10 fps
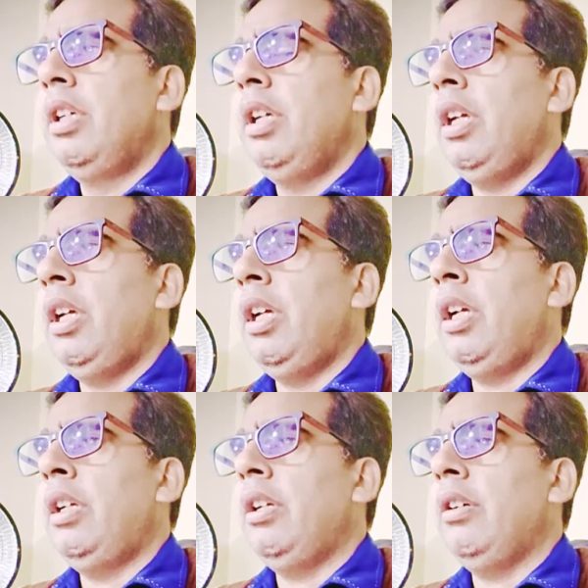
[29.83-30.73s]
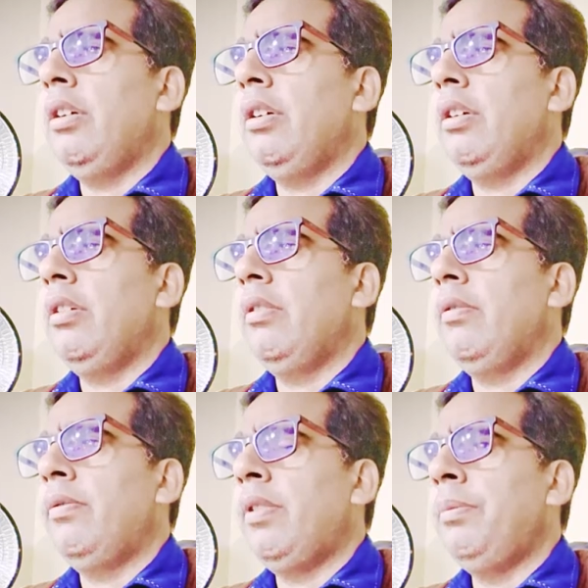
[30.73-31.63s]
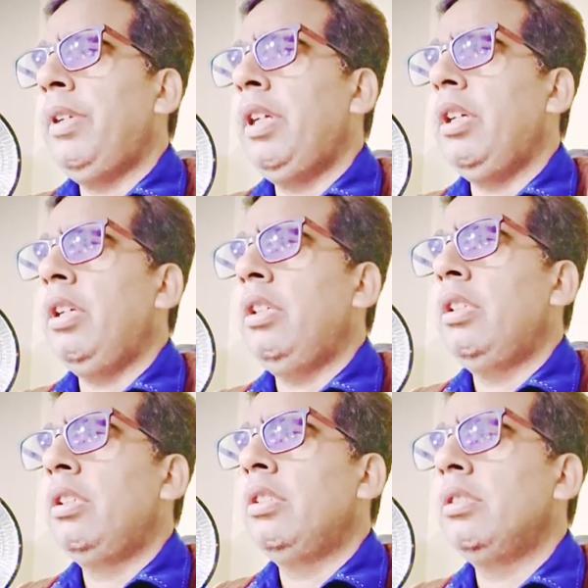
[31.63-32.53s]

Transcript: and from here